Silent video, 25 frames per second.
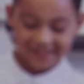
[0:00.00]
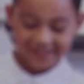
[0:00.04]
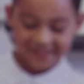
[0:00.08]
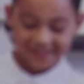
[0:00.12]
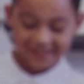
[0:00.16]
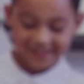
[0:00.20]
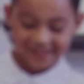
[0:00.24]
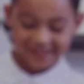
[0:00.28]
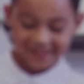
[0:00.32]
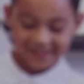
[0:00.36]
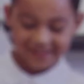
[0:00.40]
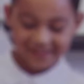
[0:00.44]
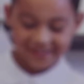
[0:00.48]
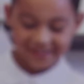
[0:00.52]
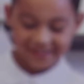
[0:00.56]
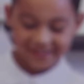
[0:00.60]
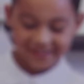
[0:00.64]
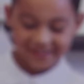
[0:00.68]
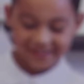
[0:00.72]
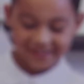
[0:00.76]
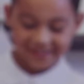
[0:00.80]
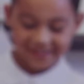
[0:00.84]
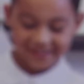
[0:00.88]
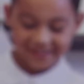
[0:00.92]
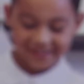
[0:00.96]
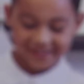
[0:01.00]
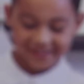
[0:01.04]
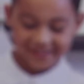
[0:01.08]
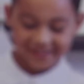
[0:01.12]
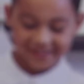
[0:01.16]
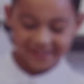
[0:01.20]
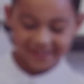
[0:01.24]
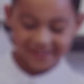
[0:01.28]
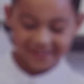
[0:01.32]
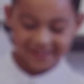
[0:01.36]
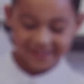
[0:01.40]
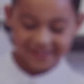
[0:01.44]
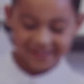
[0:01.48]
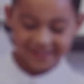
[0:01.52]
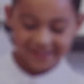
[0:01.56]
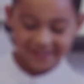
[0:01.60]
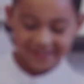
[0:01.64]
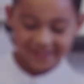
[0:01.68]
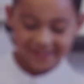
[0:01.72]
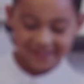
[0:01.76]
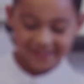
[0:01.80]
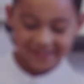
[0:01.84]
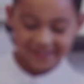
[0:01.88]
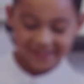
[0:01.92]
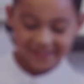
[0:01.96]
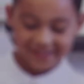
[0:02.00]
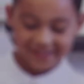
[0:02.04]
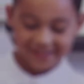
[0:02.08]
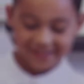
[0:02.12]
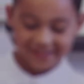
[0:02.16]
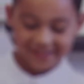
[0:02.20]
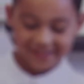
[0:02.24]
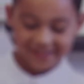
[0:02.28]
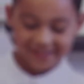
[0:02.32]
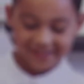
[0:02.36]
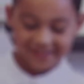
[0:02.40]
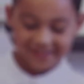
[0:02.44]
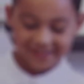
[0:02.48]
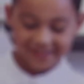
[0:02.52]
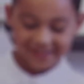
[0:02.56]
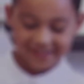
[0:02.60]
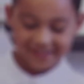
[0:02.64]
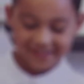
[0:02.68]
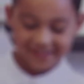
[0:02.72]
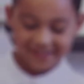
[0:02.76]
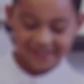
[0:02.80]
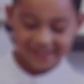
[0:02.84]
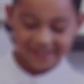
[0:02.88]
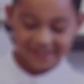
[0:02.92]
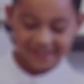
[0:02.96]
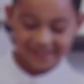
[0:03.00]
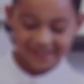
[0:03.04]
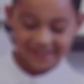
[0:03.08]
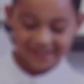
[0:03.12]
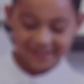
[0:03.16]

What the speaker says: The person shown says nothing.